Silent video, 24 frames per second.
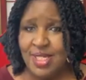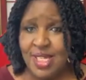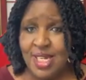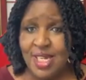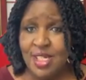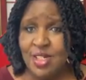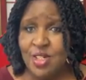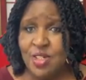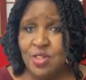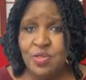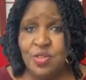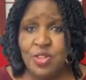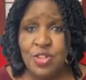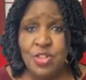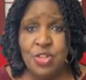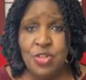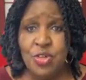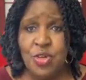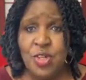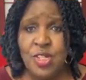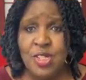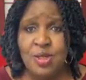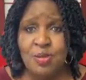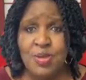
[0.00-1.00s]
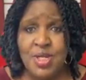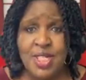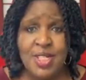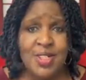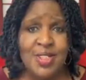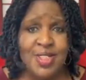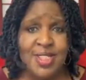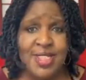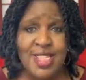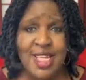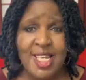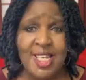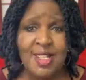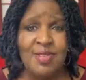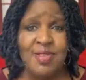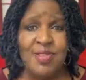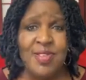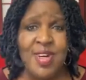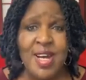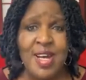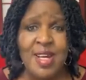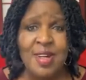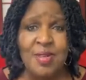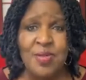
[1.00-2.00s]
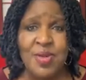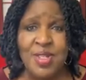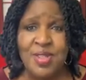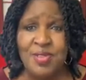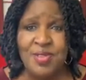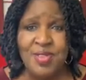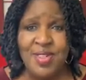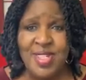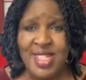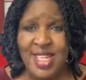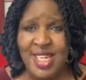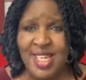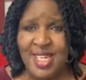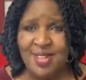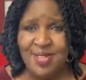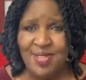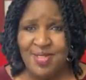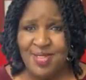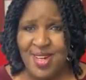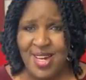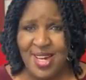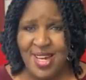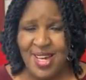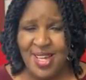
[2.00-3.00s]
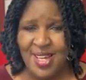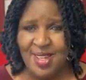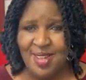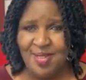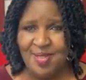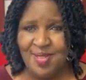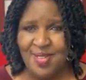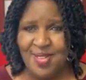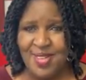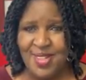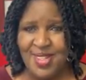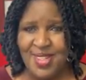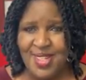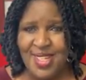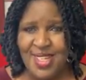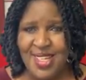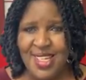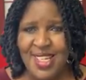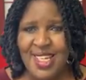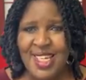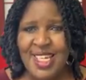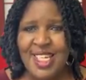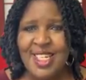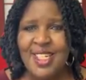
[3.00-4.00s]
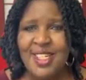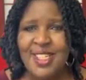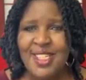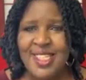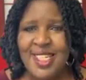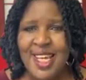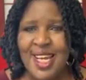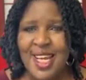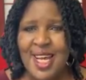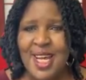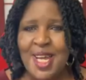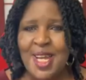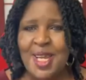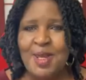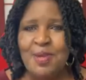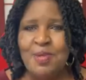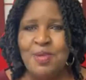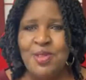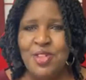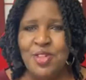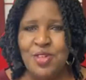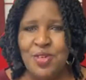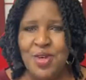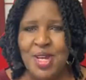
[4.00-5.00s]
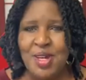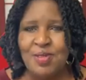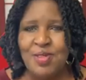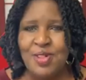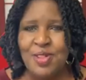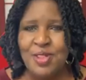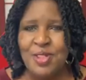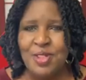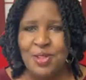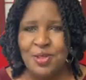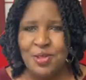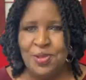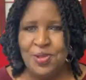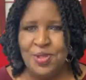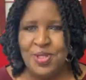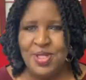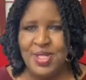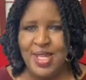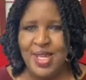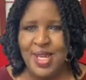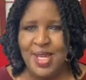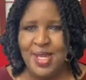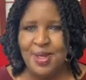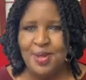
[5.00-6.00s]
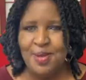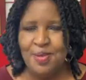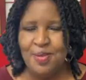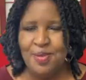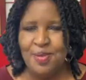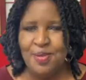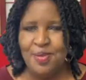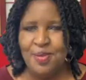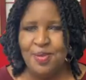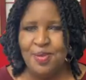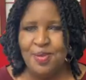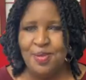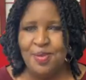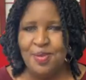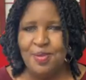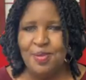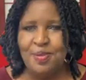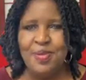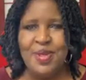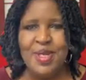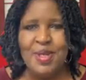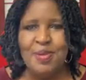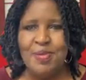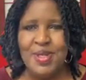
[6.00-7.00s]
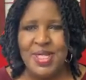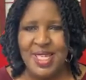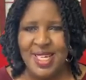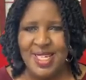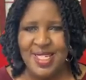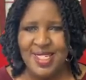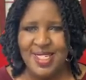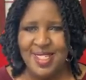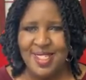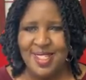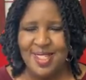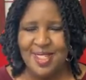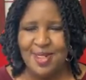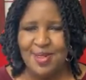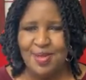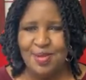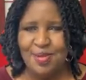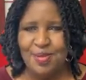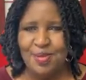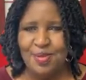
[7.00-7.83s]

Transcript: Thank you for joining me on Take 5 with Fanae 5, Time Travel Tuesday. Be blessed.